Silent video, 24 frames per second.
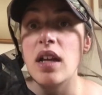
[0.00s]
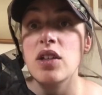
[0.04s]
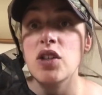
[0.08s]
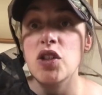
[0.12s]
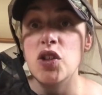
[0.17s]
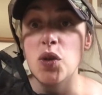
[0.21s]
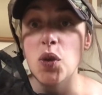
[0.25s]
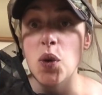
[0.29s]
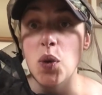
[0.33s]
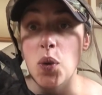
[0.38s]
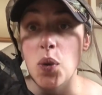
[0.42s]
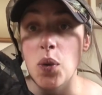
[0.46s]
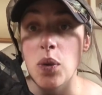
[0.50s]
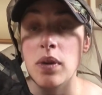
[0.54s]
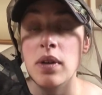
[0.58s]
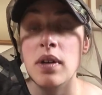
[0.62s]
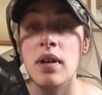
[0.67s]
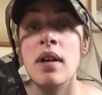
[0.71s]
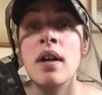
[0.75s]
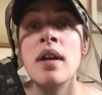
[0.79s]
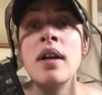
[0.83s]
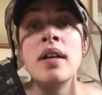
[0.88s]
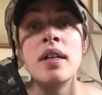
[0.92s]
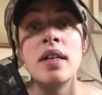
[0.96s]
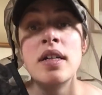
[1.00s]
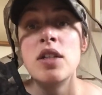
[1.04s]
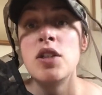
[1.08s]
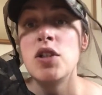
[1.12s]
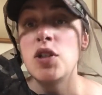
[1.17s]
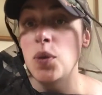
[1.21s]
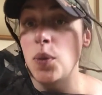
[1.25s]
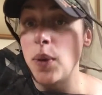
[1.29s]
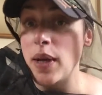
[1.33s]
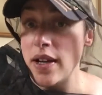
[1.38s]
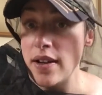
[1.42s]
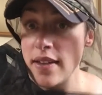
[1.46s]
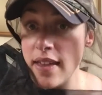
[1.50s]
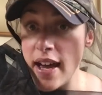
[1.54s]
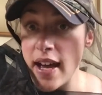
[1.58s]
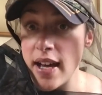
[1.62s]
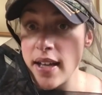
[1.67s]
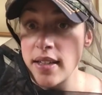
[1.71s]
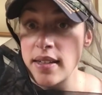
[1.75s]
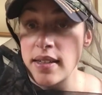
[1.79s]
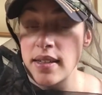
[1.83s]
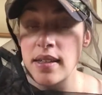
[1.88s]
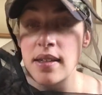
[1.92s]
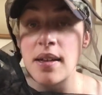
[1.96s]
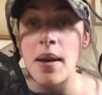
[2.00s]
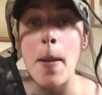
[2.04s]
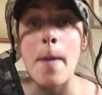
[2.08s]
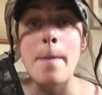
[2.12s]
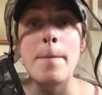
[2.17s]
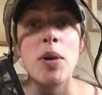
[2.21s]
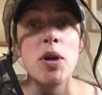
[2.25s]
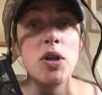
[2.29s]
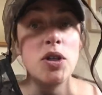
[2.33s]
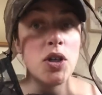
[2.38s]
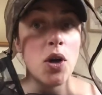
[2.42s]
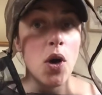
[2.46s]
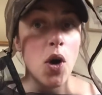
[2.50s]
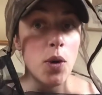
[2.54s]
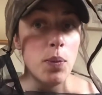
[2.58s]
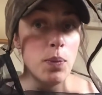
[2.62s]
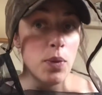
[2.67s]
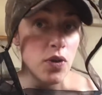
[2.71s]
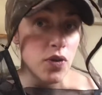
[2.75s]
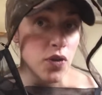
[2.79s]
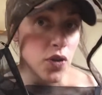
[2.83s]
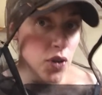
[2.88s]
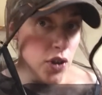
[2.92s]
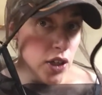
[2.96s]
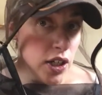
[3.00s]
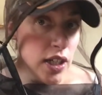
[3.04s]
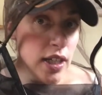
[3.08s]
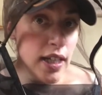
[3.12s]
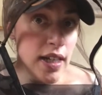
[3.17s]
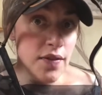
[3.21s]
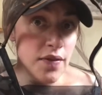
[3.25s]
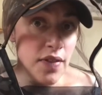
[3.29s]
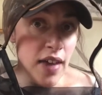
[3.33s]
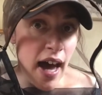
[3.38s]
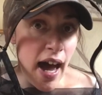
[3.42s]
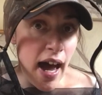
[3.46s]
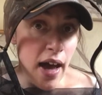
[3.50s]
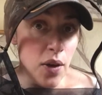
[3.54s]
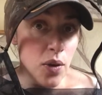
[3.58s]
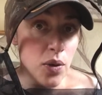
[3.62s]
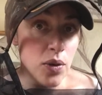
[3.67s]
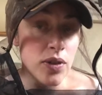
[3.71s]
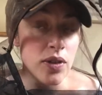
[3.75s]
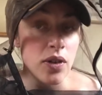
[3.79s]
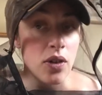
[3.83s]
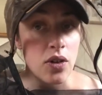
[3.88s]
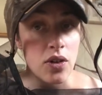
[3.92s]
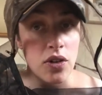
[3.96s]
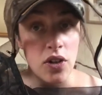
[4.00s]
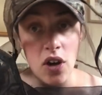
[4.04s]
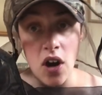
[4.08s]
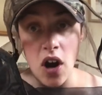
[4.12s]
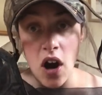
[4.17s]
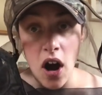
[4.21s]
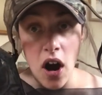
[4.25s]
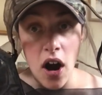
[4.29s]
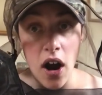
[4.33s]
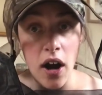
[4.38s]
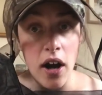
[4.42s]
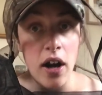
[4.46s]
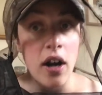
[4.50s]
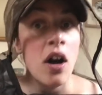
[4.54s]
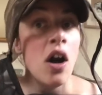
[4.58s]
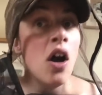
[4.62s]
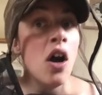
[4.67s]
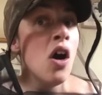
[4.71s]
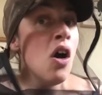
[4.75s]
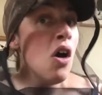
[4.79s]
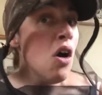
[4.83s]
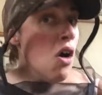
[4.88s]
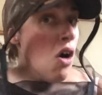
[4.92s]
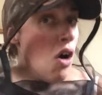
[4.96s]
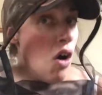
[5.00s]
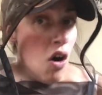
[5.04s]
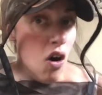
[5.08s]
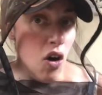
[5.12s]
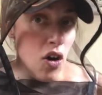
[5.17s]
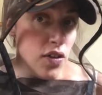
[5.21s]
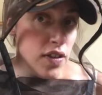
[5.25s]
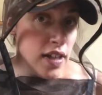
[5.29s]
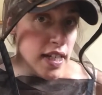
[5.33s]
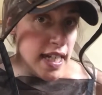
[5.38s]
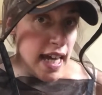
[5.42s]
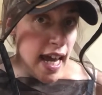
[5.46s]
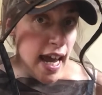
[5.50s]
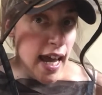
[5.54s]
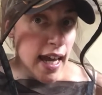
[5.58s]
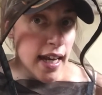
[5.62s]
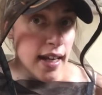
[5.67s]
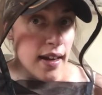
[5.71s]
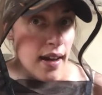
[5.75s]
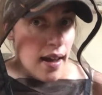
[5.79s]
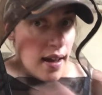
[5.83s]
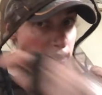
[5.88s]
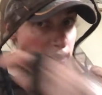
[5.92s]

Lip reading: So, to wear this, put it on before you leave the house or the car or the tent.